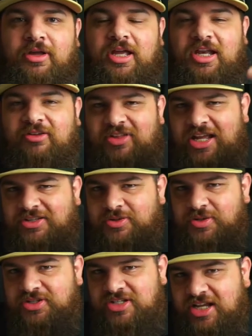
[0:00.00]
And if the
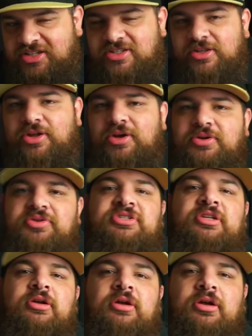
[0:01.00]
answer is yes to
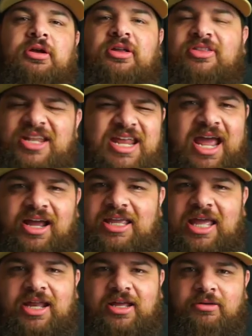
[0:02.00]
those, then yeah,
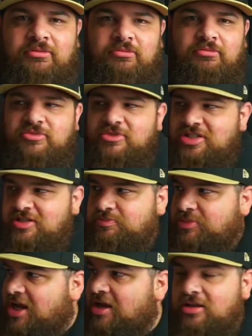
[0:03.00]
get it.
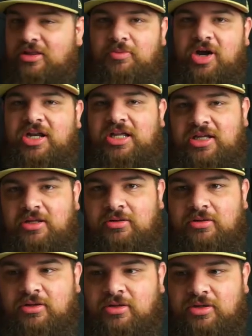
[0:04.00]
Spend the money,
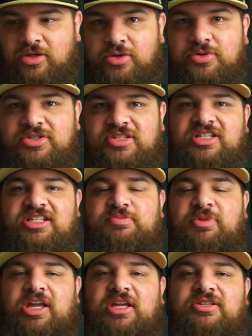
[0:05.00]
use the
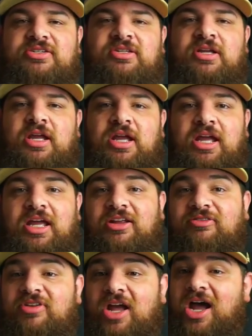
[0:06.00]
space. And
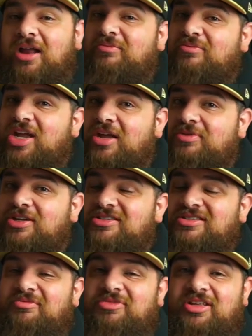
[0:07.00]
if not, maybe
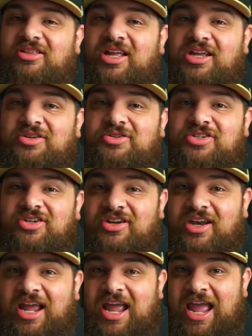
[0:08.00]
it's something that you
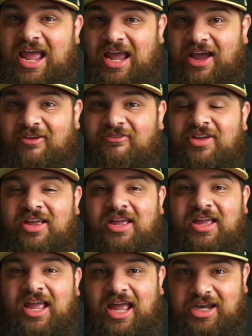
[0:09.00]
shouldn't have
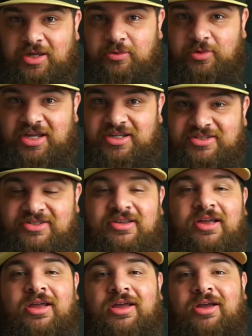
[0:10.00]
anyways.
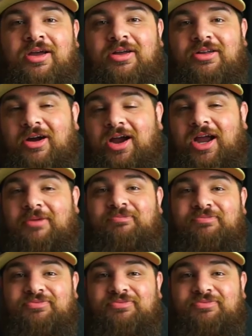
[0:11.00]
All right.